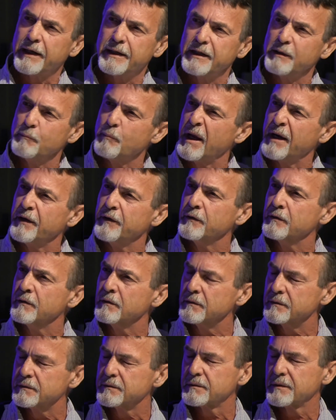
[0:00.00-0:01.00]
writing
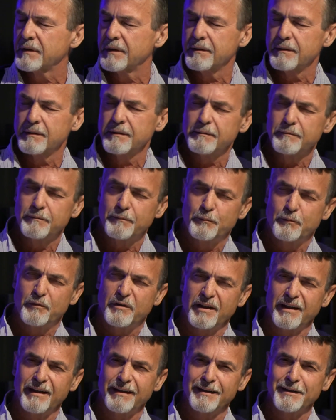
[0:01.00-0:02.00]
manuals,
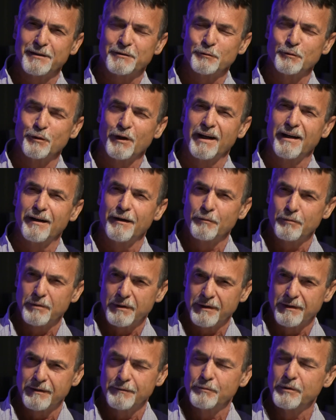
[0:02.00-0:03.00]
telling us all
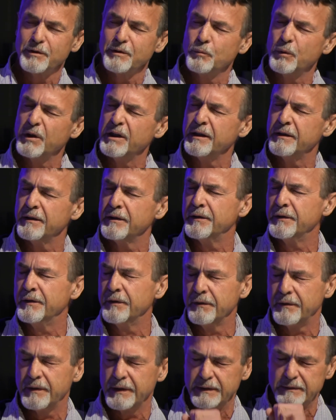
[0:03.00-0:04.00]
how we needed
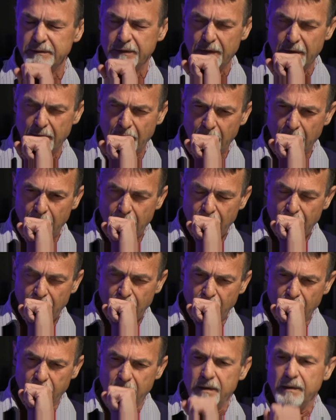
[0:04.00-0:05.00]
to do things,
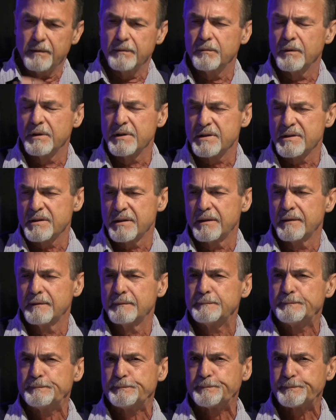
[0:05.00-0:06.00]
was
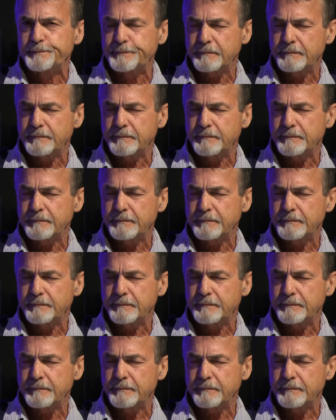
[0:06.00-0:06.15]
the